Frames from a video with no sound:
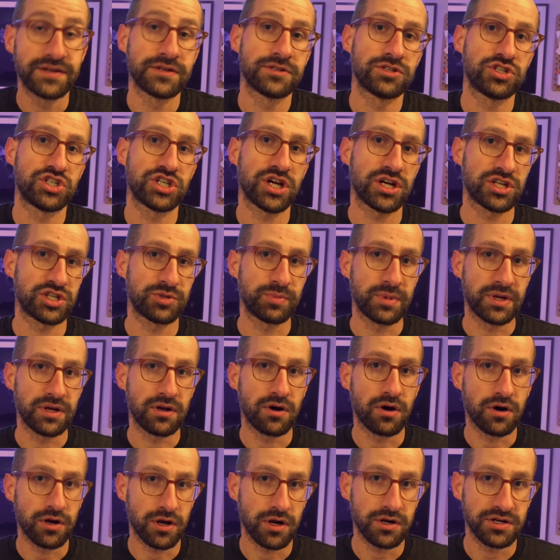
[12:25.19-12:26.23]
judgment
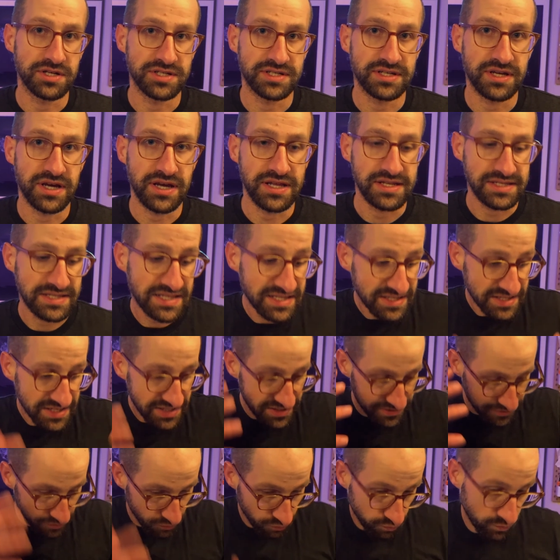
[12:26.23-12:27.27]
on our designs. This is
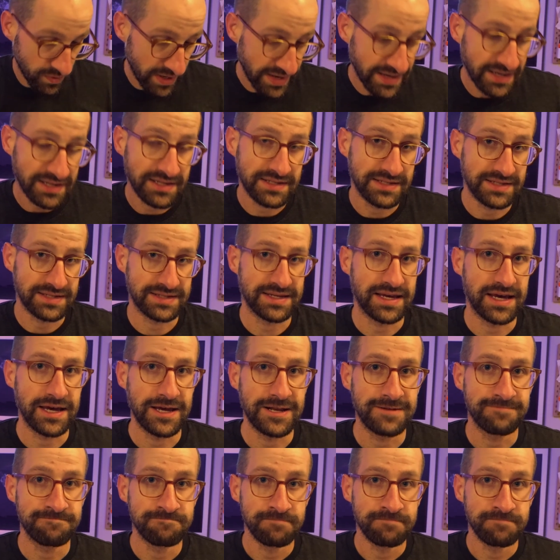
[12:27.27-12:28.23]
the right design.